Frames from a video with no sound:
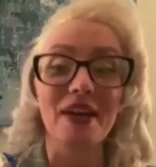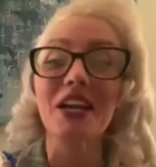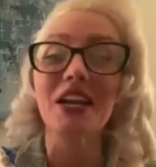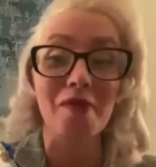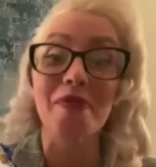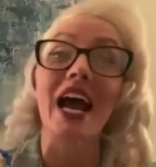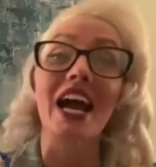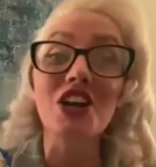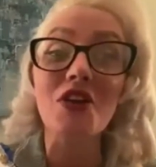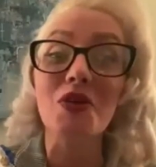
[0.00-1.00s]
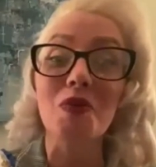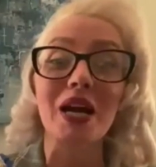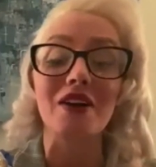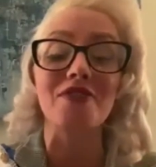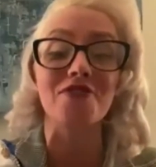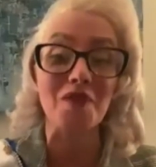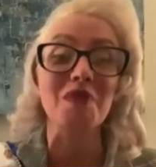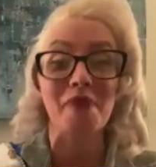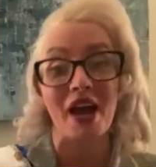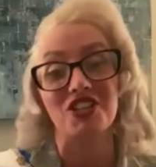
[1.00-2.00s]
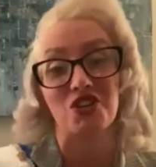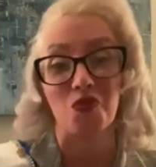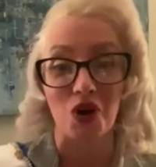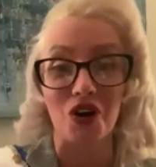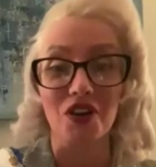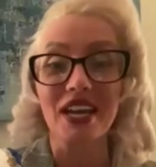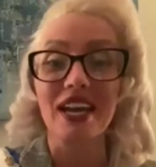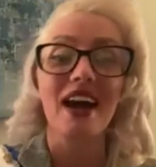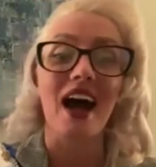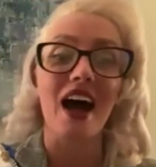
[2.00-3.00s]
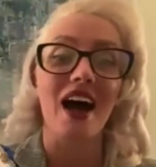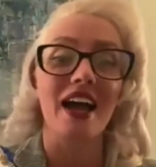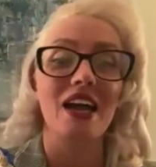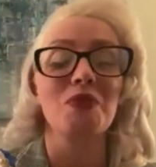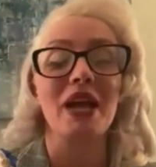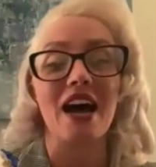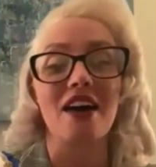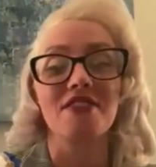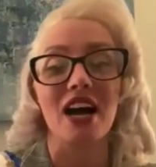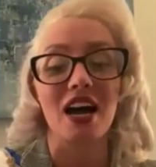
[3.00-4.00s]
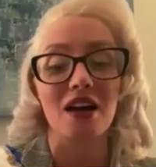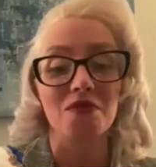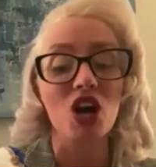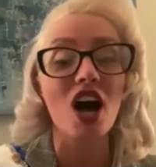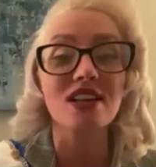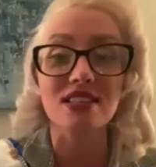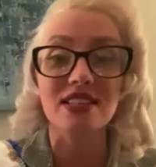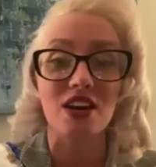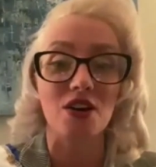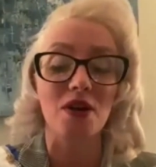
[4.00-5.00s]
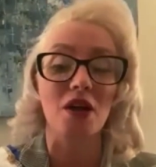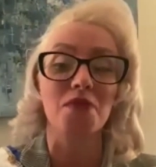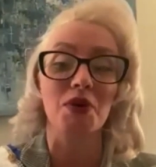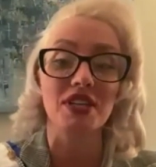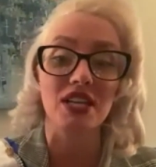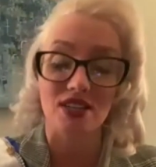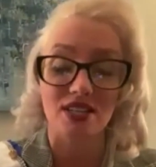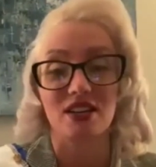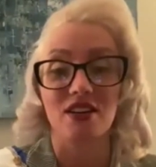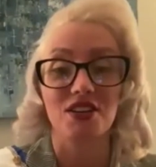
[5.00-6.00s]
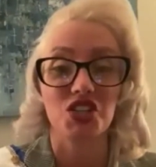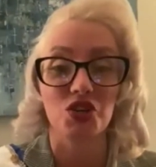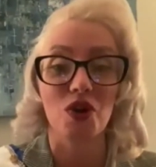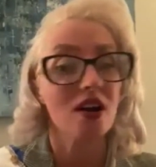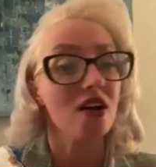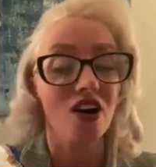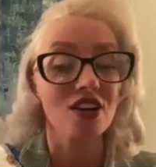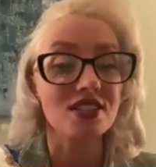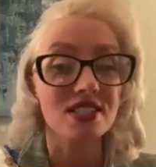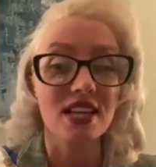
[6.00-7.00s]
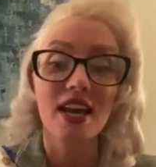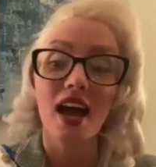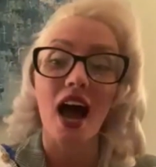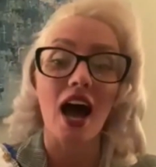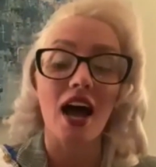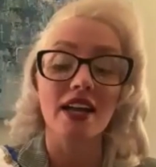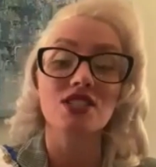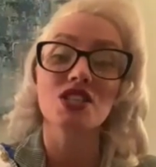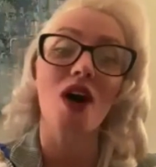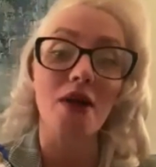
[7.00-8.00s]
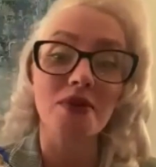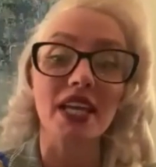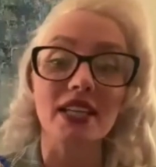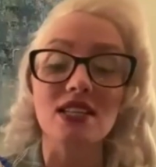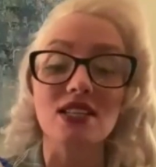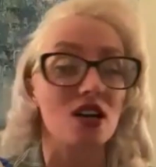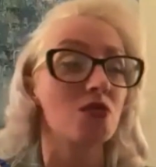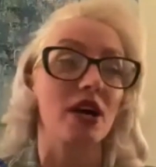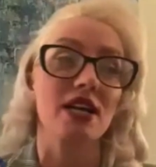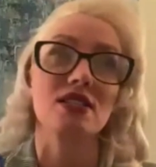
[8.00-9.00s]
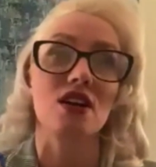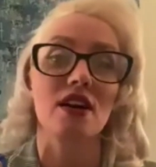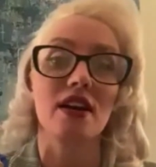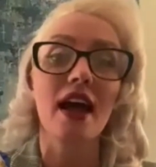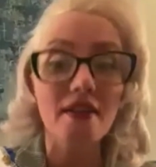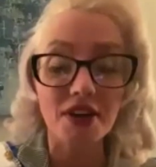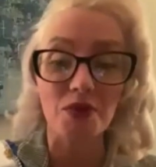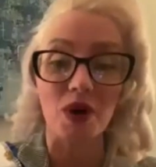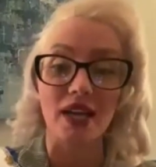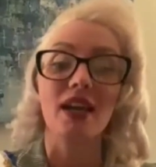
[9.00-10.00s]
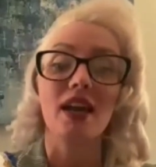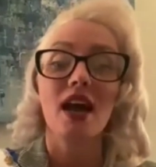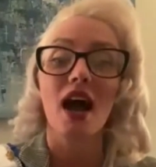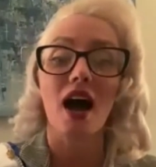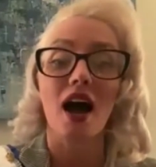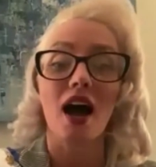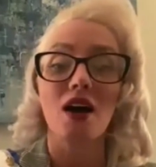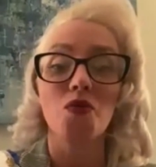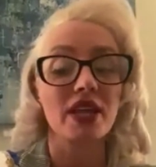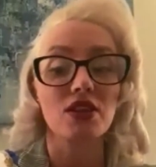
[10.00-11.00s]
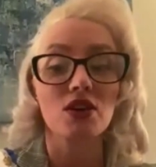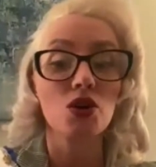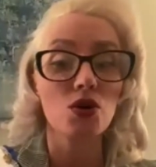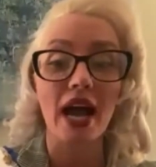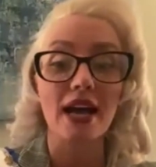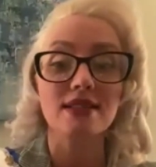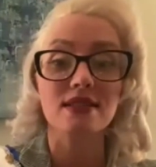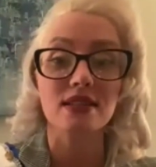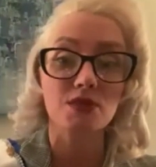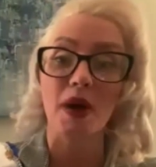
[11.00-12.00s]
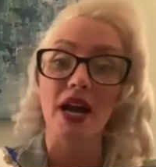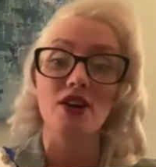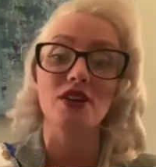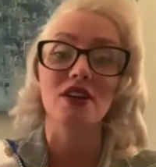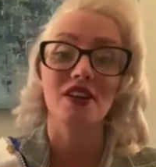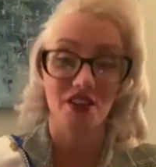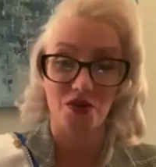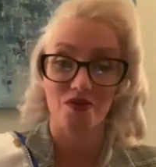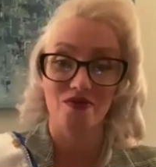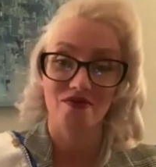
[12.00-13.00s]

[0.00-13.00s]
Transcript: anyone, but I know that we are from the pageant world. Yes. And we have causes that are both near and dear to our hearts. And so I would like to start where I start everyone with who has inspired you.